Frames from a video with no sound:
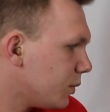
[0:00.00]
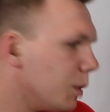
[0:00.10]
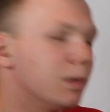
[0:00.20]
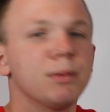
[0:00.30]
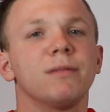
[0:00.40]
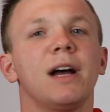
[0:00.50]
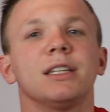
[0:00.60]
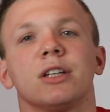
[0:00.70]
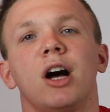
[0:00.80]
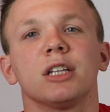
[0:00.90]
but it
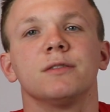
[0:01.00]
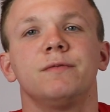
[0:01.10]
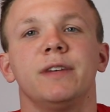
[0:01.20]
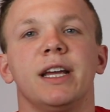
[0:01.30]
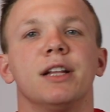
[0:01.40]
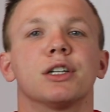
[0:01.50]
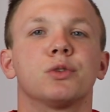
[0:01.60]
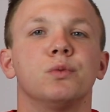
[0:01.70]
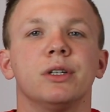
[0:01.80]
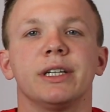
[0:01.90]
provides an awesome fit. It
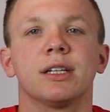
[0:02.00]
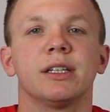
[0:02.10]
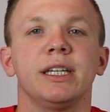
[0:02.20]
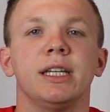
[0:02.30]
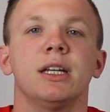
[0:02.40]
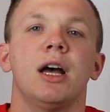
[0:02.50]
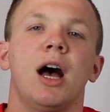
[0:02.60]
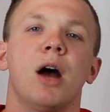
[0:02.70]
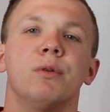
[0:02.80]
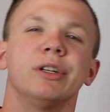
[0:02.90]
looks really clean,
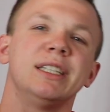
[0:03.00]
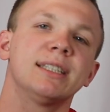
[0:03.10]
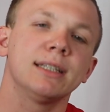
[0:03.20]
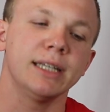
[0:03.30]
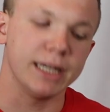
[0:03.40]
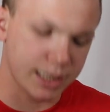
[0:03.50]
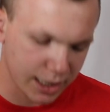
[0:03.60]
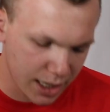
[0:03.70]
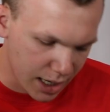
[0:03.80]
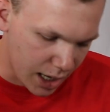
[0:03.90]
really sleek.